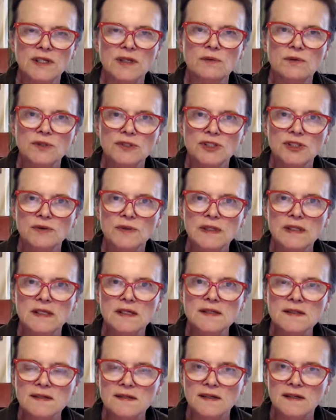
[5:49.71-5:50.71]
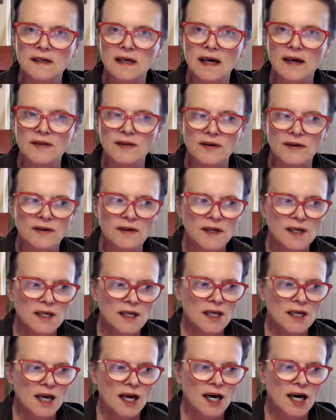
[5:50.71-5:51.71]
We're doing this together
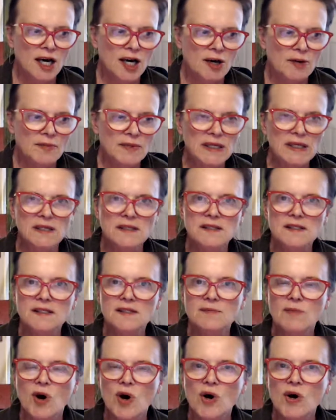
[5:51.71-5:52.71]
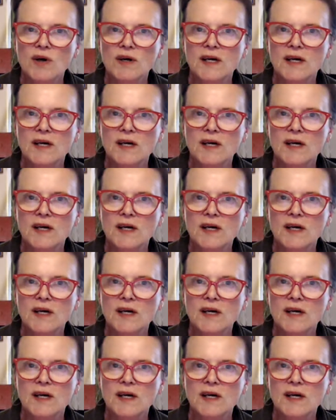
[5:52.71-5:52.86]
in small